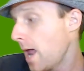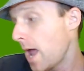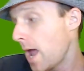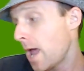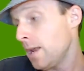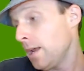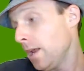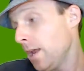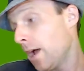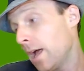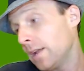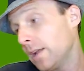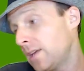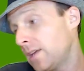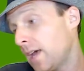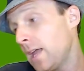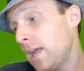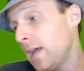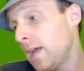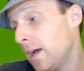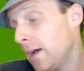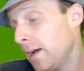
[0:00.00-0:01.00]
And, and you know, I'll
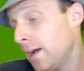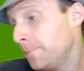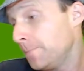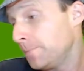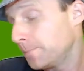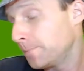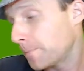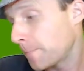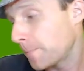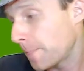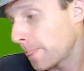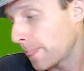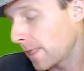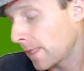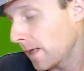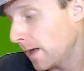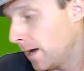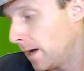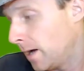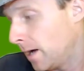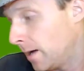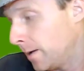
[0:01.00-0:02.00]
tell you,
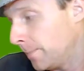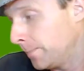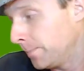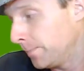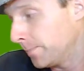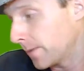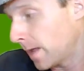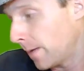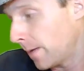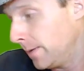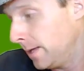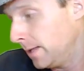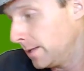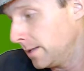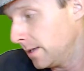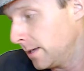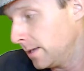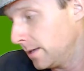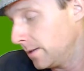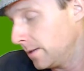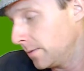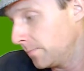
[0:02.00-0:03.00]
um, I
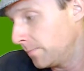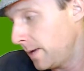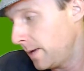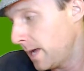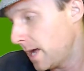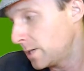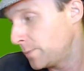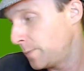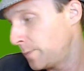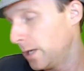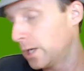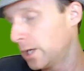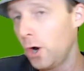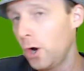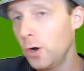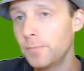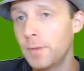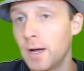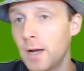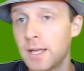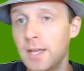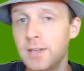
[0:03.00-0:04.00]
mean, the, the PHP
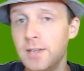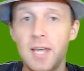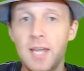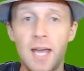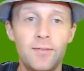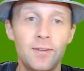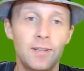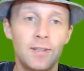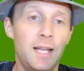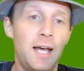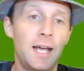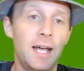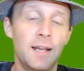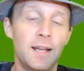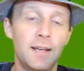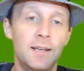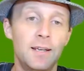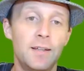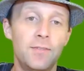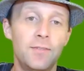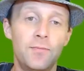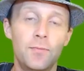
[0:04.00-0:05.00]
code monkeys have a lot
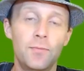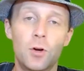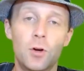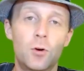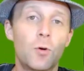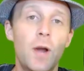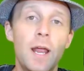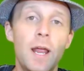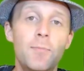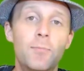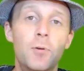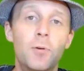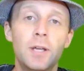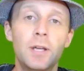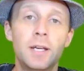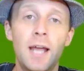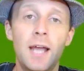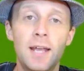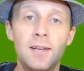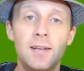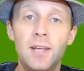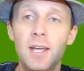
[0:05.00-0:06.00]
of great,
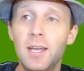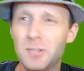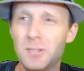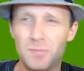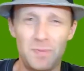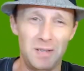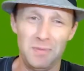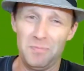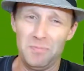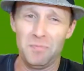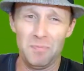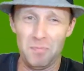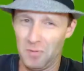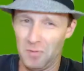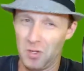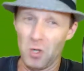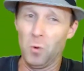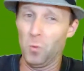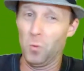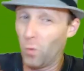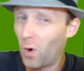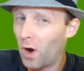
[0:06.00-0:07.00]
brilliant ideas, but
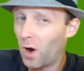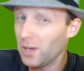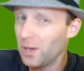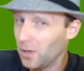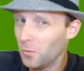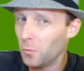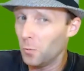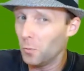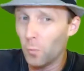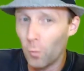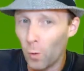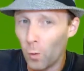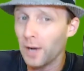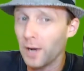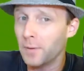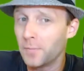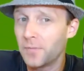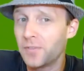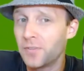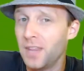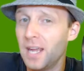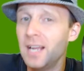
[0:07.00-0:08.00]
you know, one
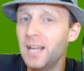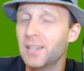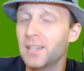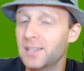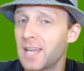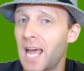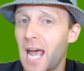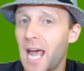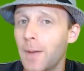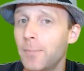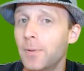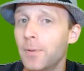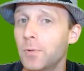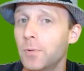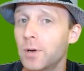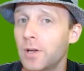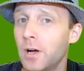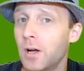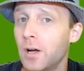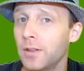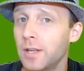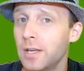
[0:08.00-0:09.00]
one thing that's happened
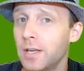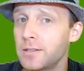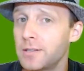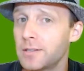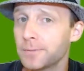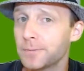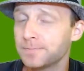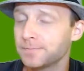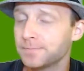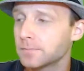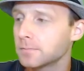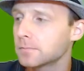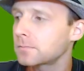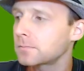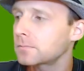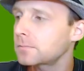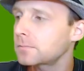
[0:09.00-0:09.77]
with all this